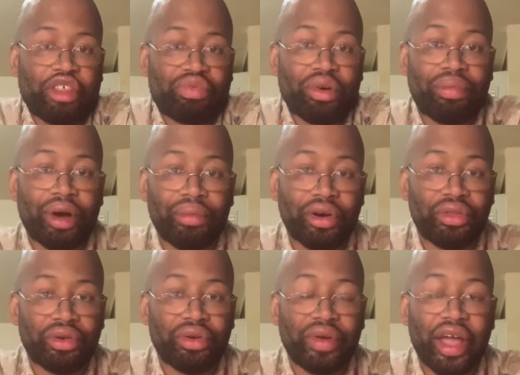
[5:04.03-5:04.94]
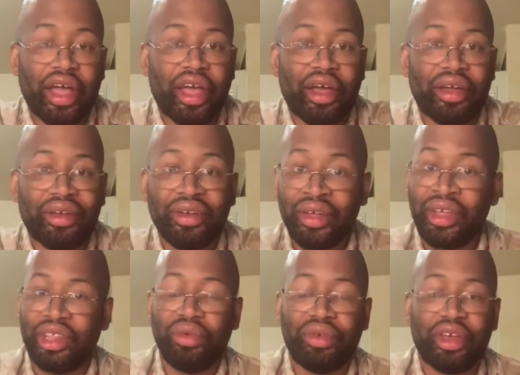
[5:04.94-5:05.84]
with my mother, and
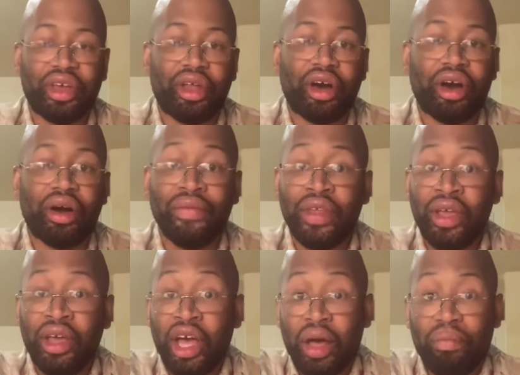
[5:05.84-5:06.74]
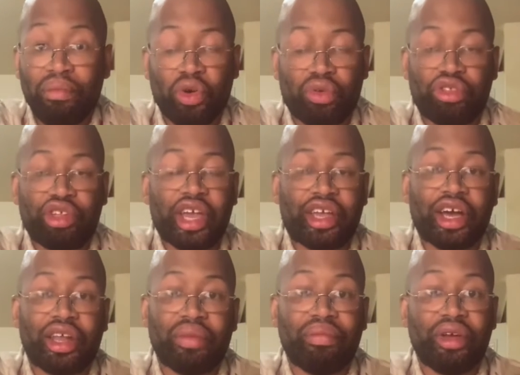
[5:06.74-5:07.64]
you can get a milkshake
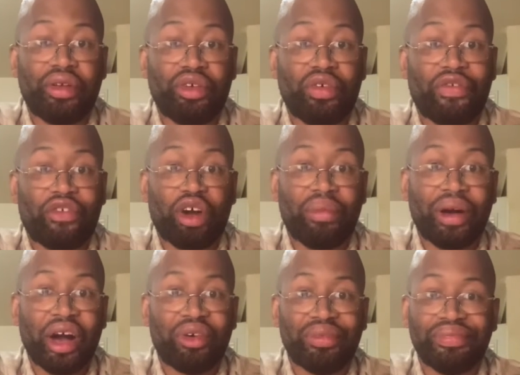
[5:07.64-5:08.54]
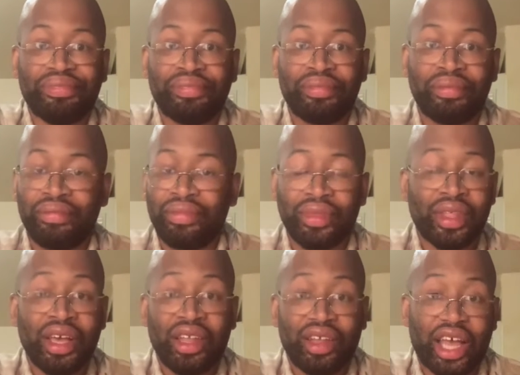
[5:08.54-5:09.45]
on the menu for about
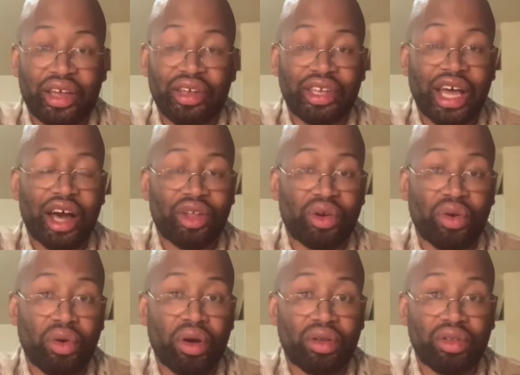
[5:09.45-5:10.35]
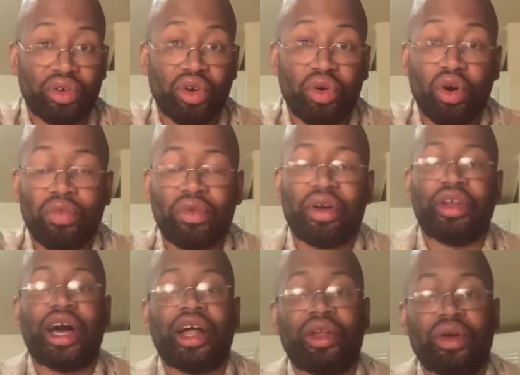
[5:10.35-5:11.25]
like $1 or a little over
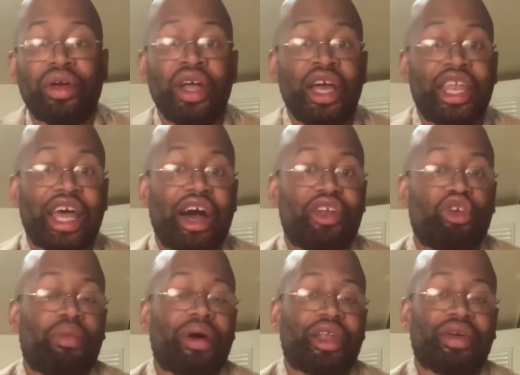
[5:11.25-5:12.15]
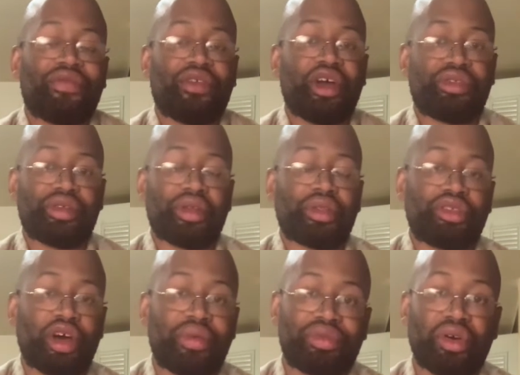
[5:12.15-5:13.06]
$1. Now I know about inflation and
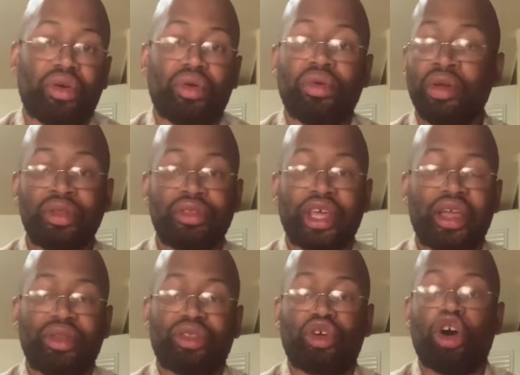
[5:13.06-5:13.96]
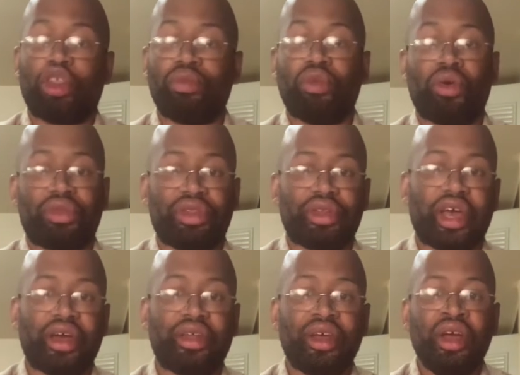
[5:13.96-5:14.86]
stuff, so things cost more than
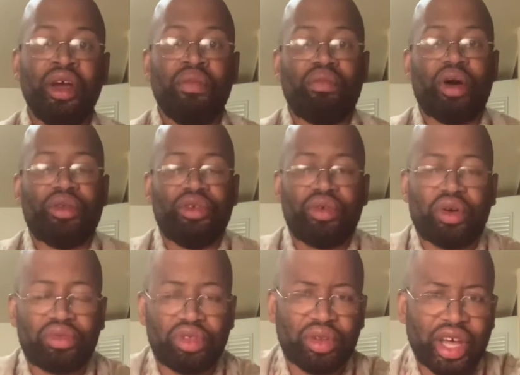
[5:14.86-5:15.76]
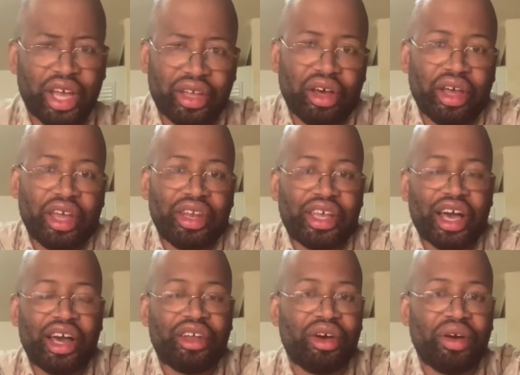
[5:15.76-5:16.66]
that. But you go to like any
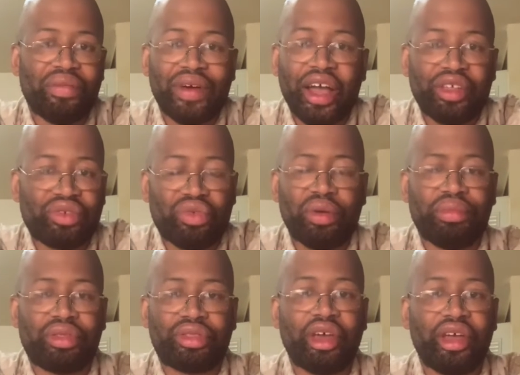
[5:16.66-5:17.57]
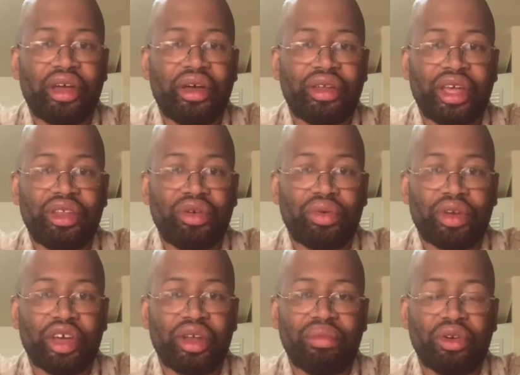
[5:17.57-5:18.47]
kind of ice cream stand and you'll
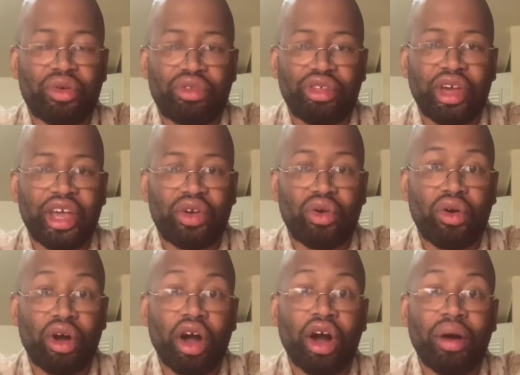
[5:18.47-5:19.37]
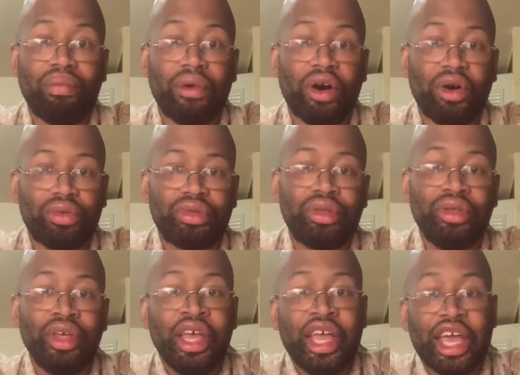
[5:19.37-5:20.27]
get a milkshake or a malt,
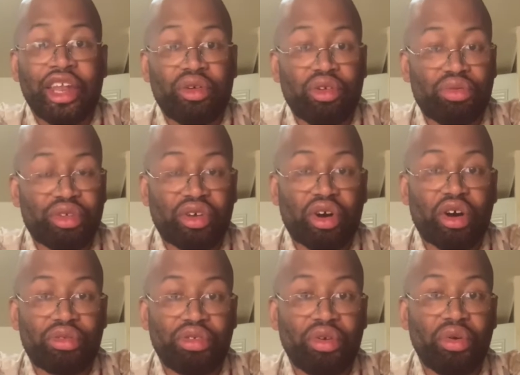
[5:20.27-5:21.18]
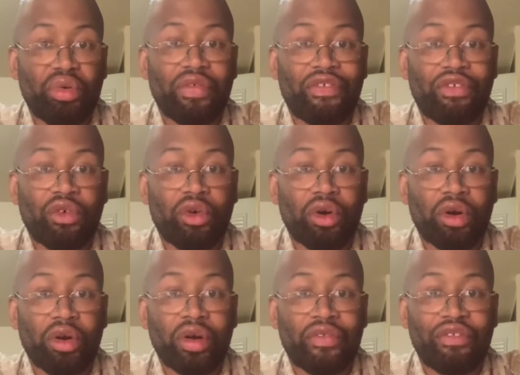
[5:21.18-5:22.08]
and it'll usually cost you
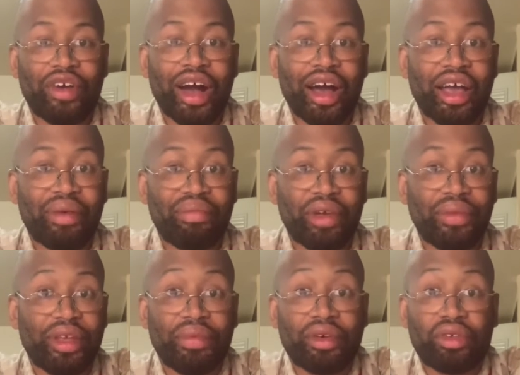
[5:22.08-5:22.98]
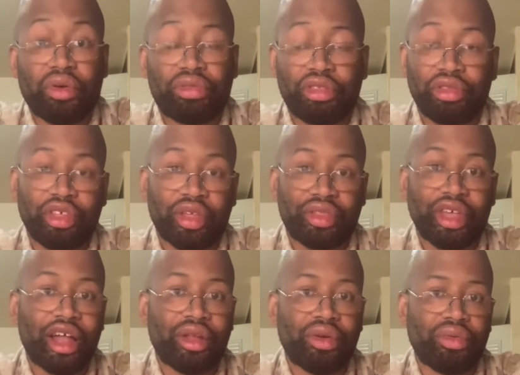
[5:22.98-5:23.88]
$4, $5, maybe even close to
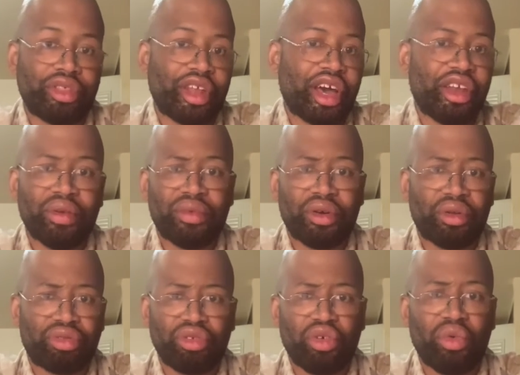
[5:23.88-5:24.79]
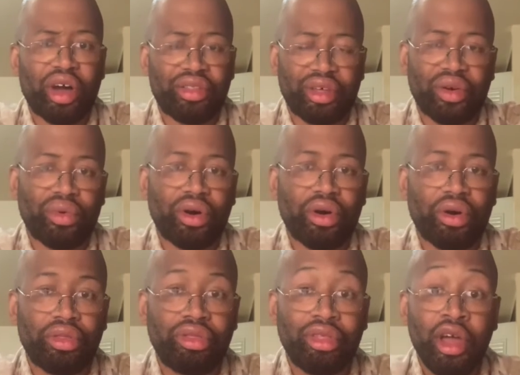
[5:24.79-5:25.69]
$6. And I never understood why that
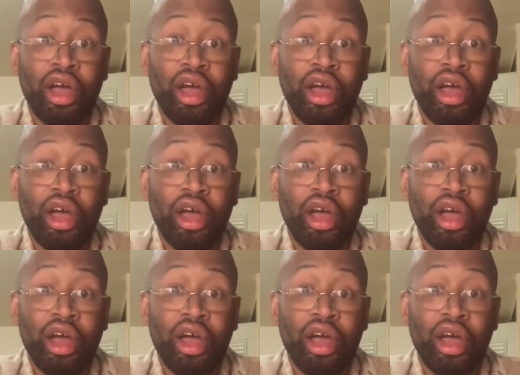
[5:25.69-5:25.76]
was